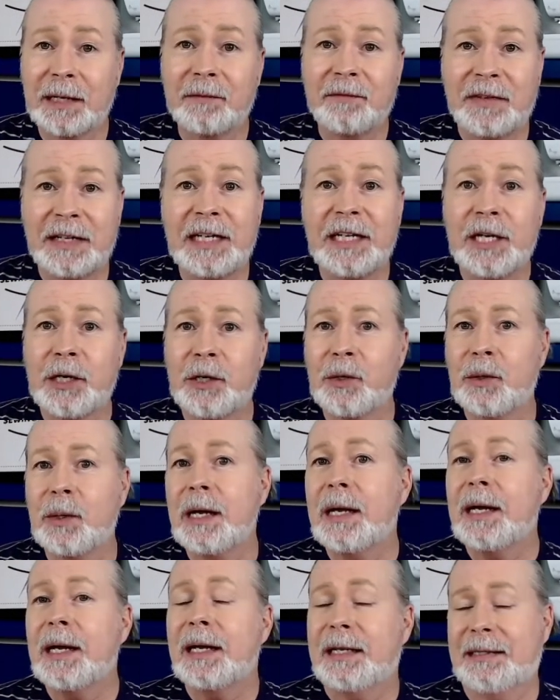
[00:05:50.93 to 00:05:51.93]
video
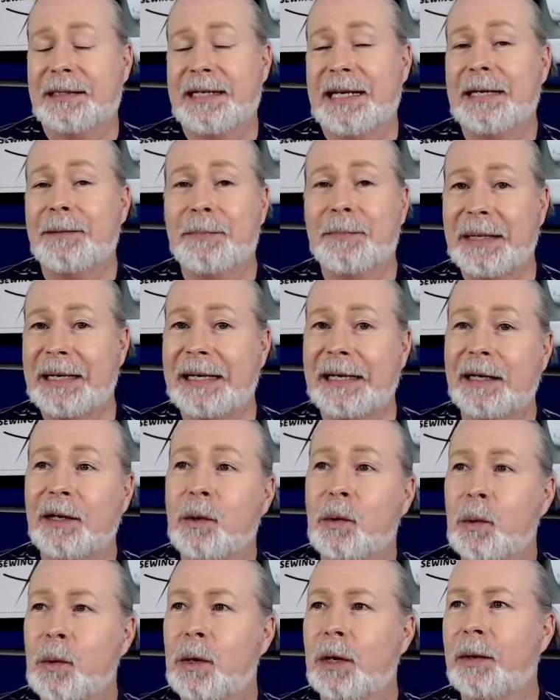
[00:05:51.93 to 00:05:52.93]
taping,
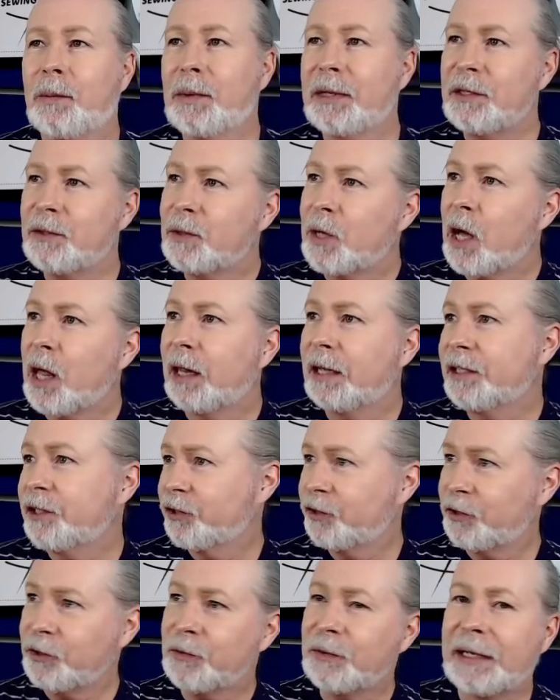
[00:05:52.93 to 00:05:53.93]
or what do you call it,
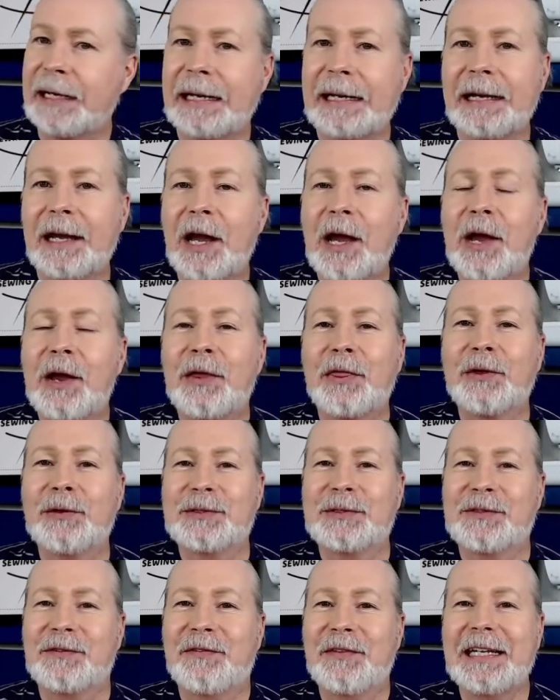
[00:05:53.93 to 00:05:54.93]
shooting
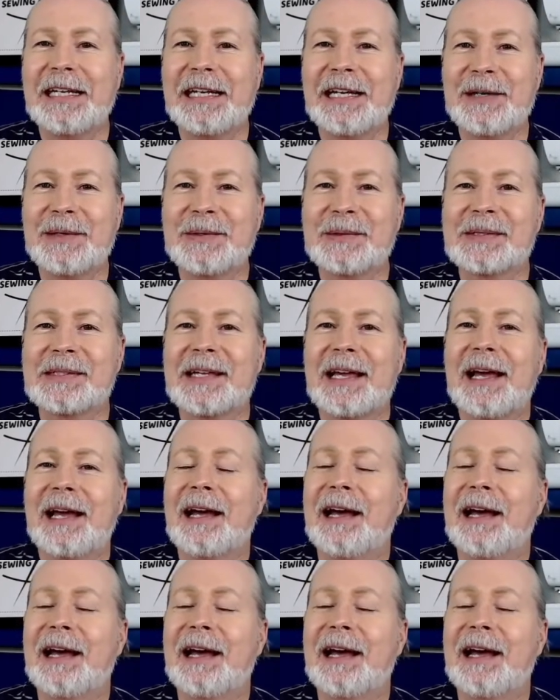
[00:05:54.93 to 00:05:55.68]
those videos,